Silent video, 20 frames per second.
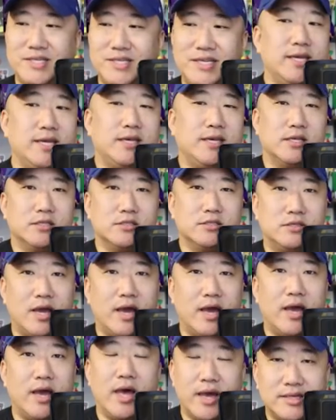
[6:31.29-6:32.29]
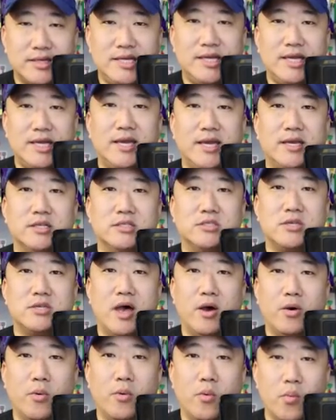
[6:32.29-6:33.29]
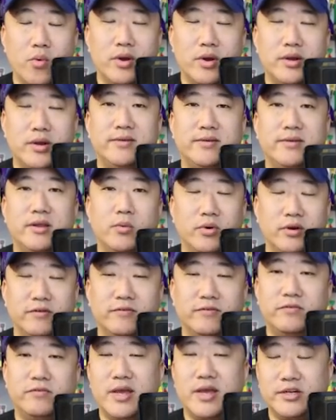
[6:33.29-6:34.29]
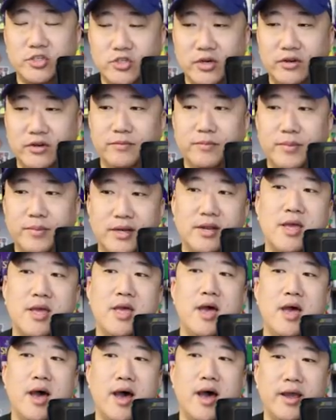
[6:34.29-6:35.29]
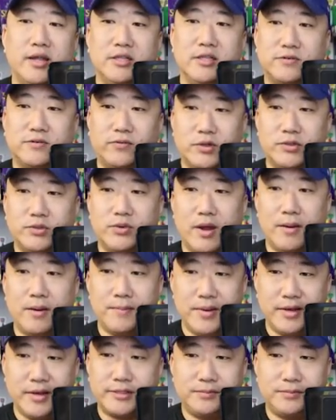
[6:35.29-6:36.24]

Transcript: Higgins. Uh, T. Higgins uh, wouldn't, would have and should have been uh, in this first-round mix.